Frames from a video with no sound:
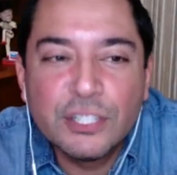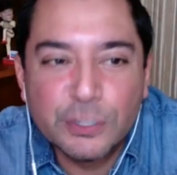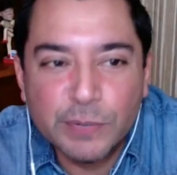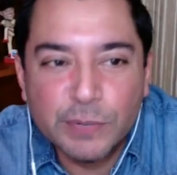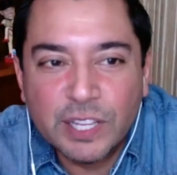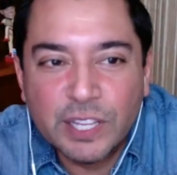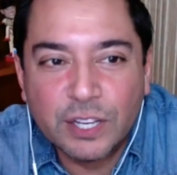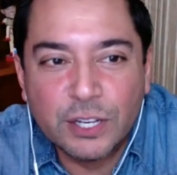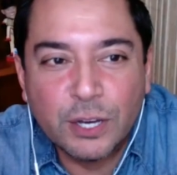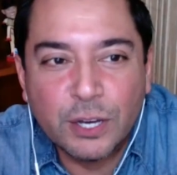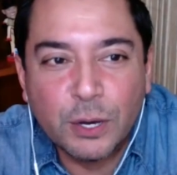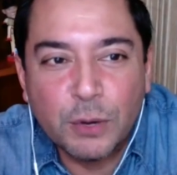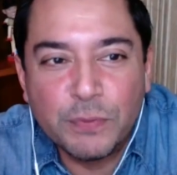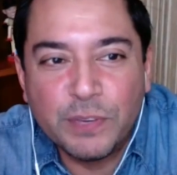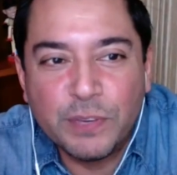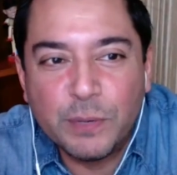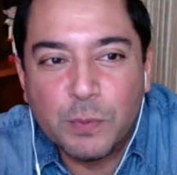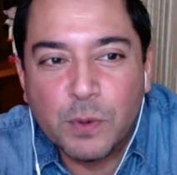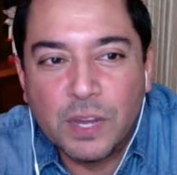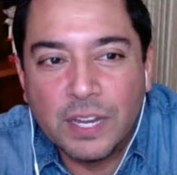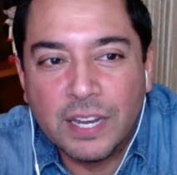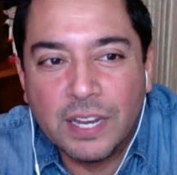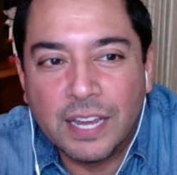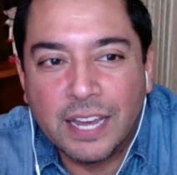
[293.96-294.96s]
During the
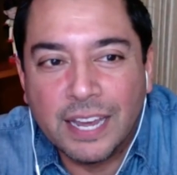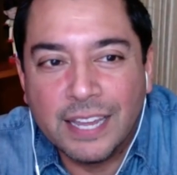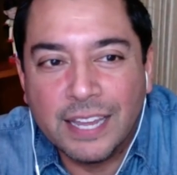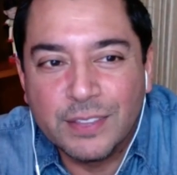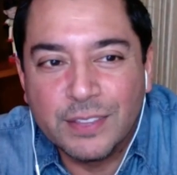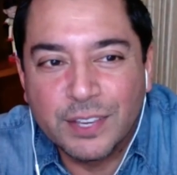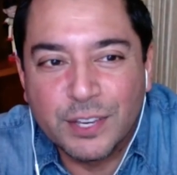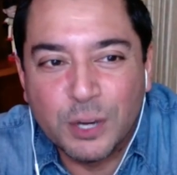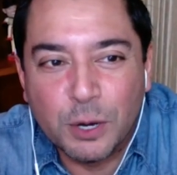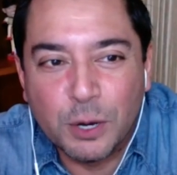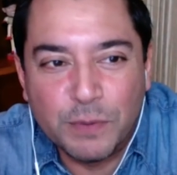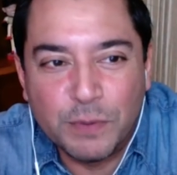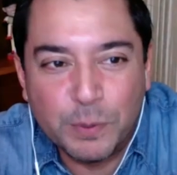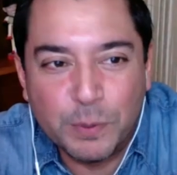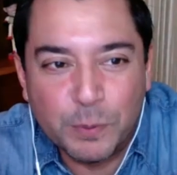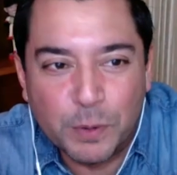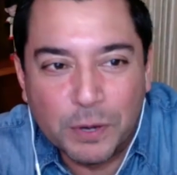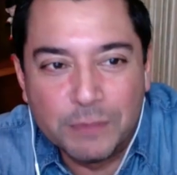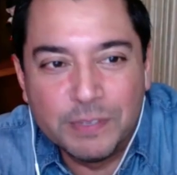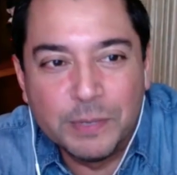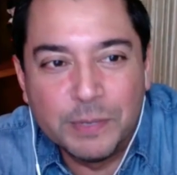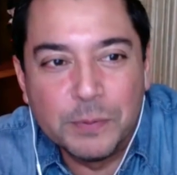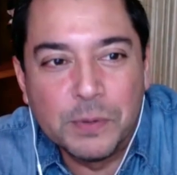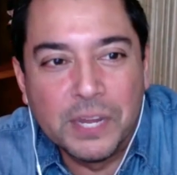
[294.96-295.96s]
COVID nineteen, the
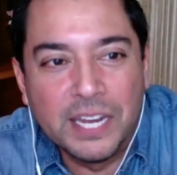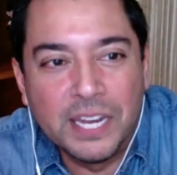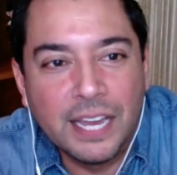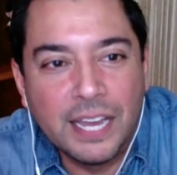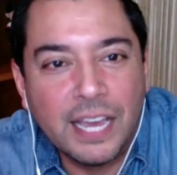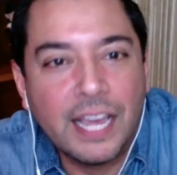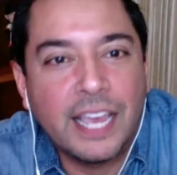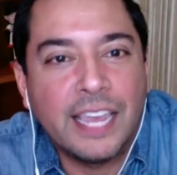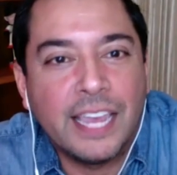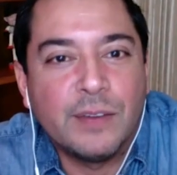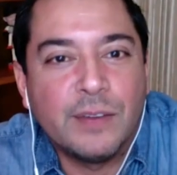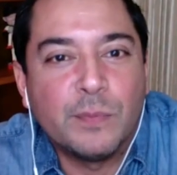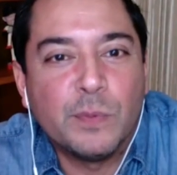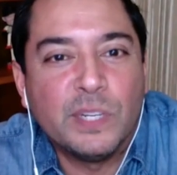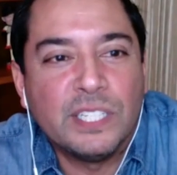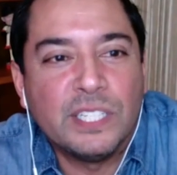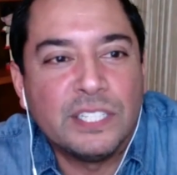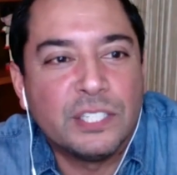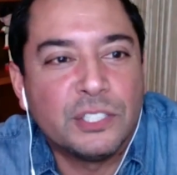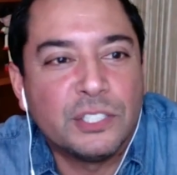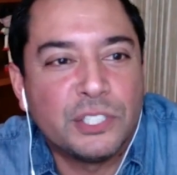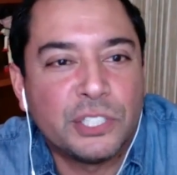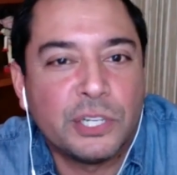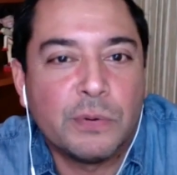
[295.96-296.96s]
COVID nineteen,
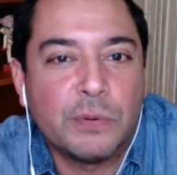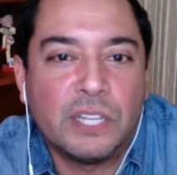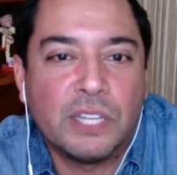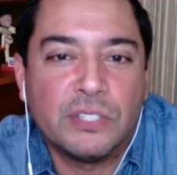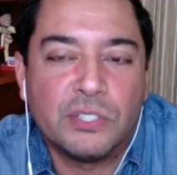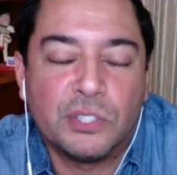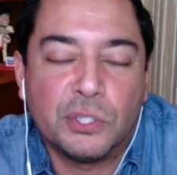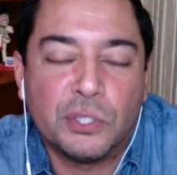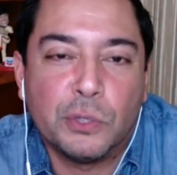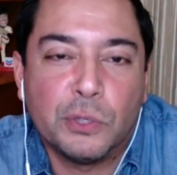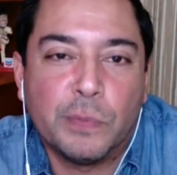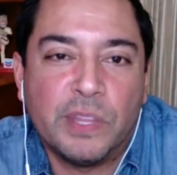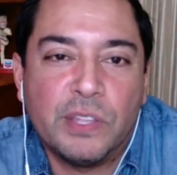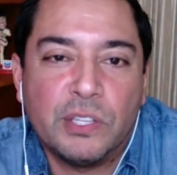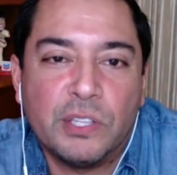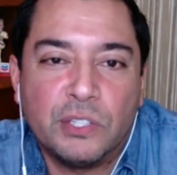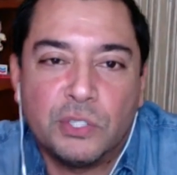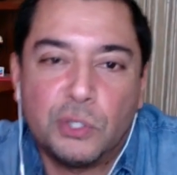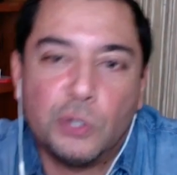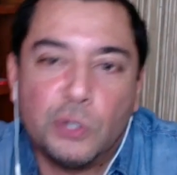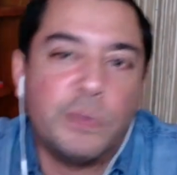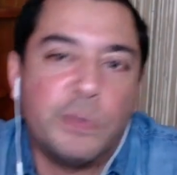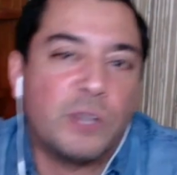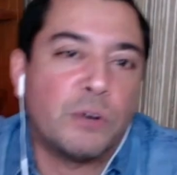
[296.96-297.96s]
we did a show on Zoom, and the
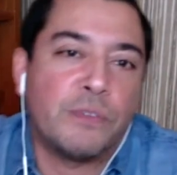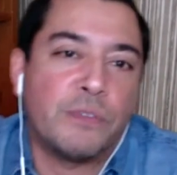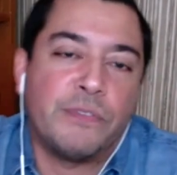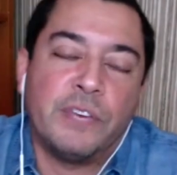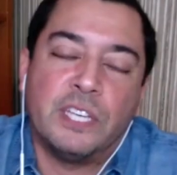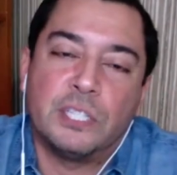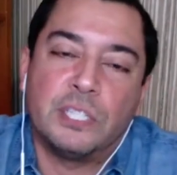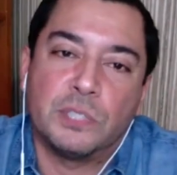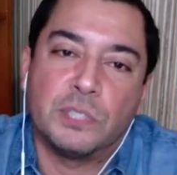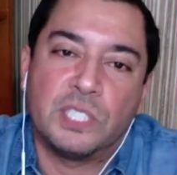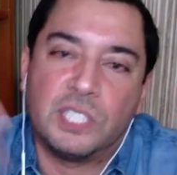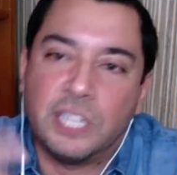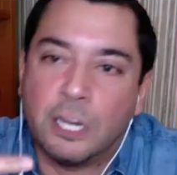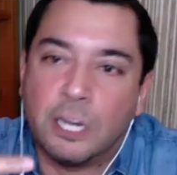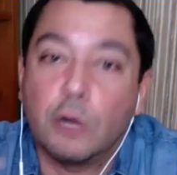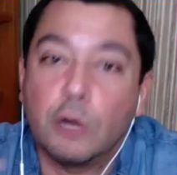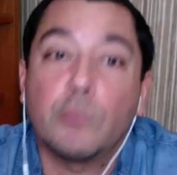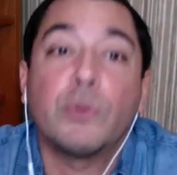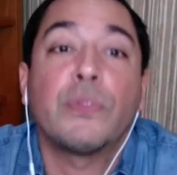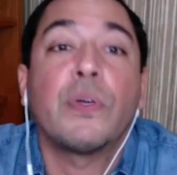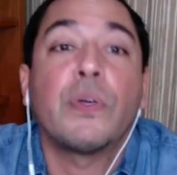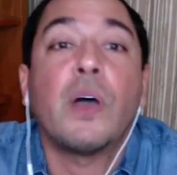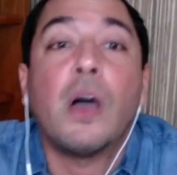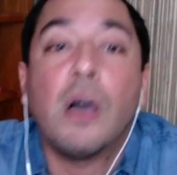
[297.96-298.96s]
Zoom interface was
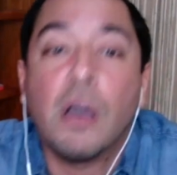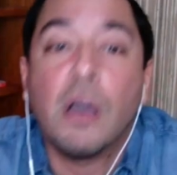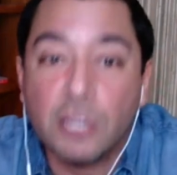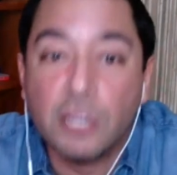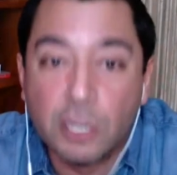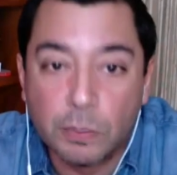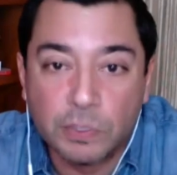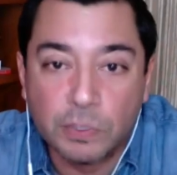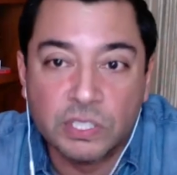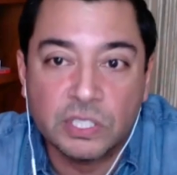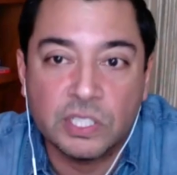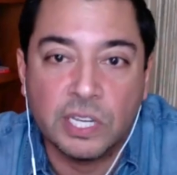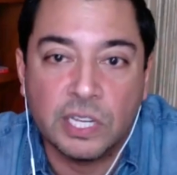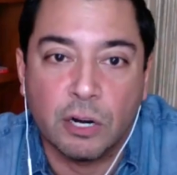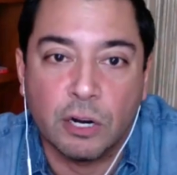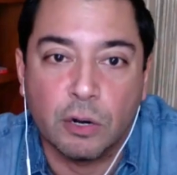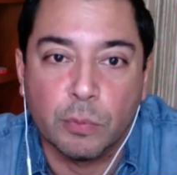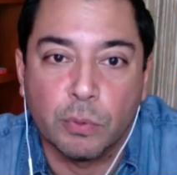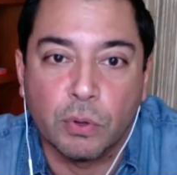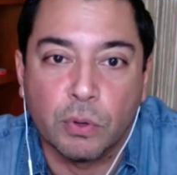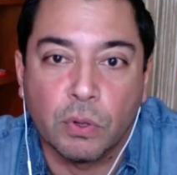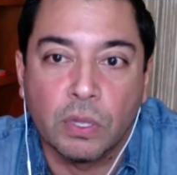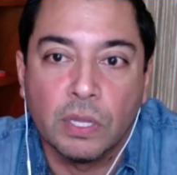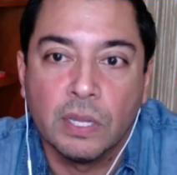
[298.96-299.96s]
terrible. The audio was
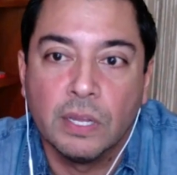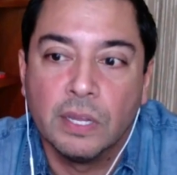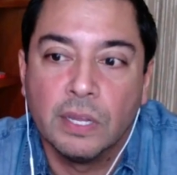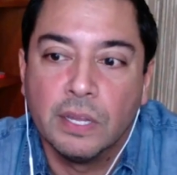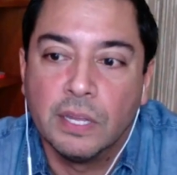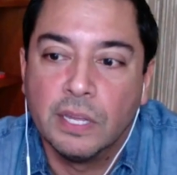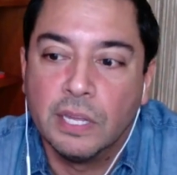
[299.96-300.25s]
terrible.